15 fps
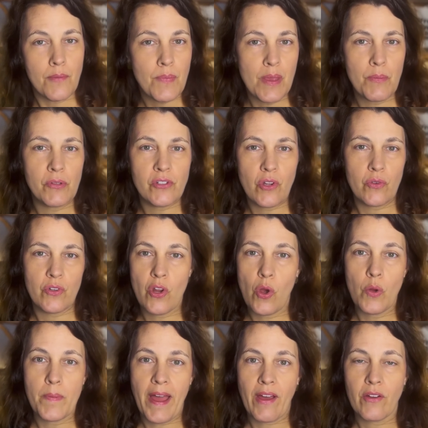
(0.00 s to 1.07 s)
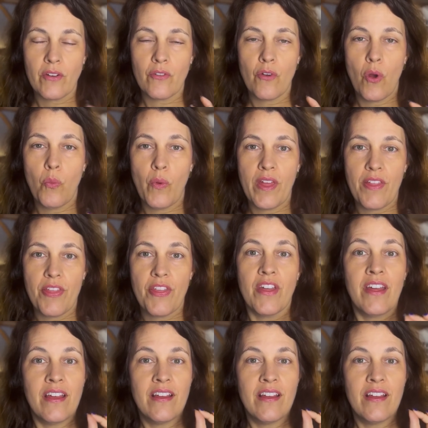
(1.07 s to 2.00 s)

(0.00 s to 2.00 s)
of people don't know about with